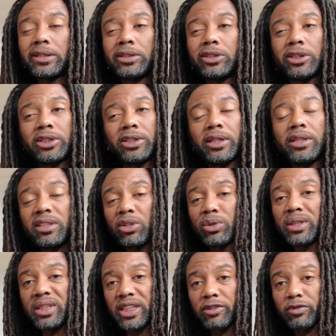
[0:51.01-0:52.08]
you should know
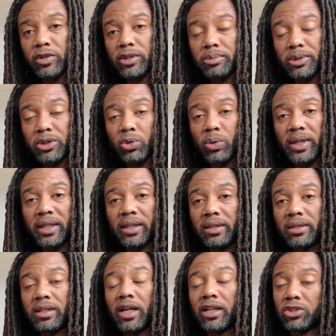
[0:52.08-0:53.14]
the difference
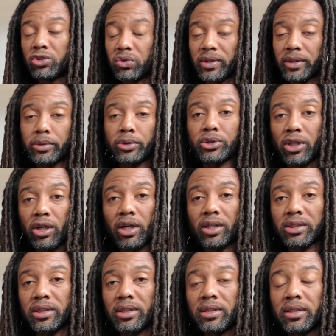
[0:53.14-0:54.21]
between a trickle
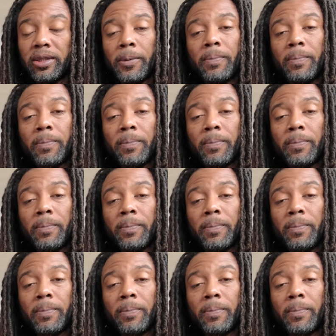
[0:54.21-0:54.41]
charger